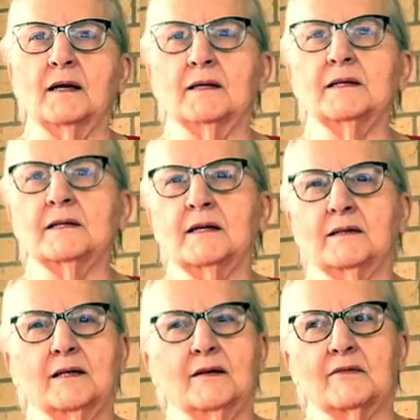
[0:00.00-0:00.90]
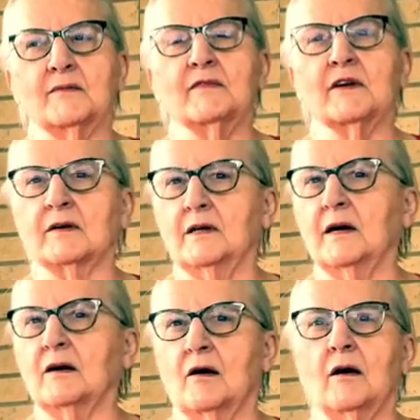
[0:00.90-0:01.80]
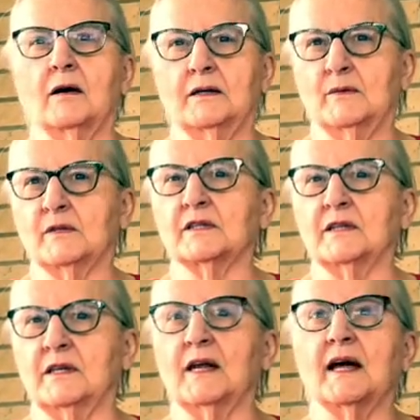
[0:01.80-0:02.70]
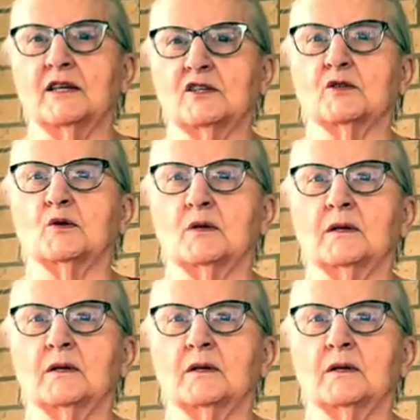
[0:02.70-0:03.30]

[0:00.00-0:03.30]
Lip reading: And he's had that from very young on. He was still in high school.